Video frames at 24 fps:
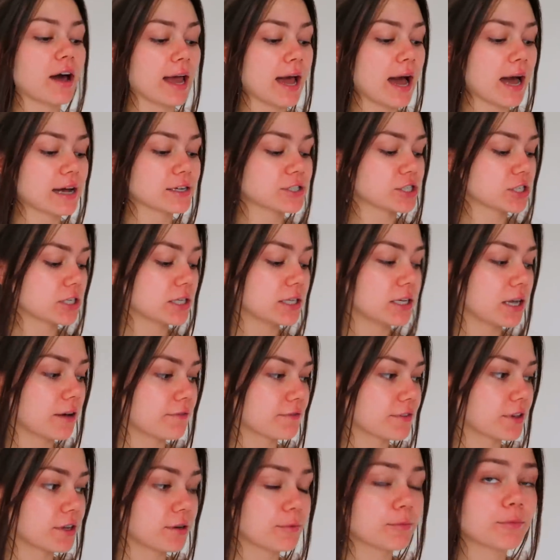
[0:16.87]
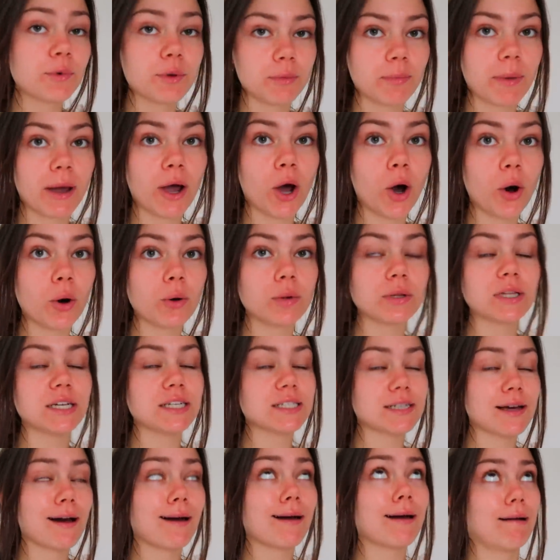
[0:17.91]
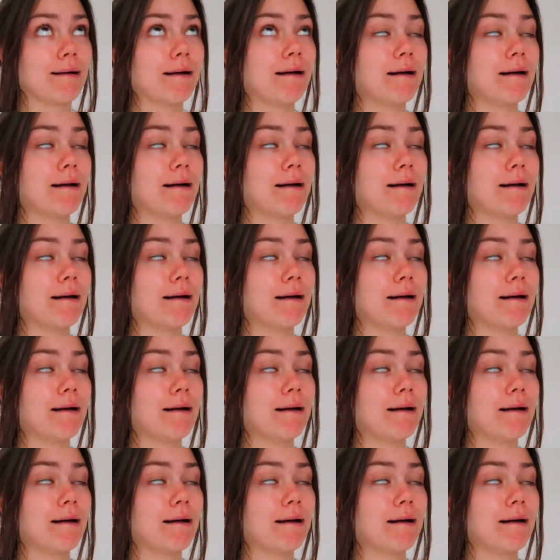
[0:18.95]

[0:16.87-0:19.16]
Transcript: I actually love them with my whole entire